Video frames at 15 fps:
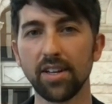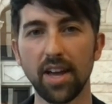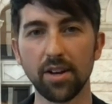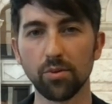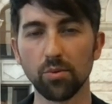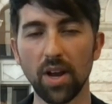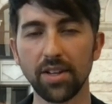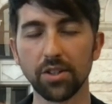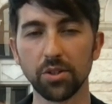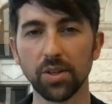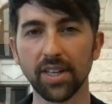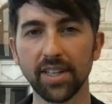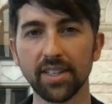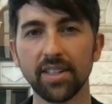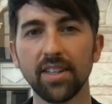and
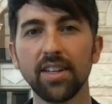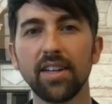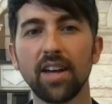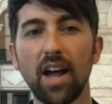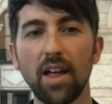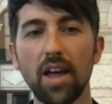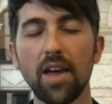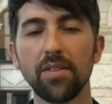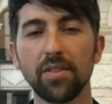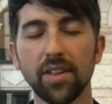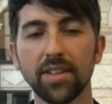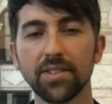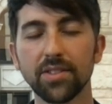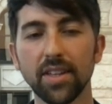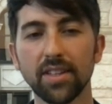rendering and, and
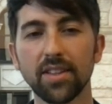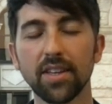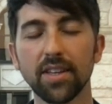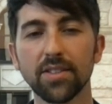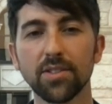things like this.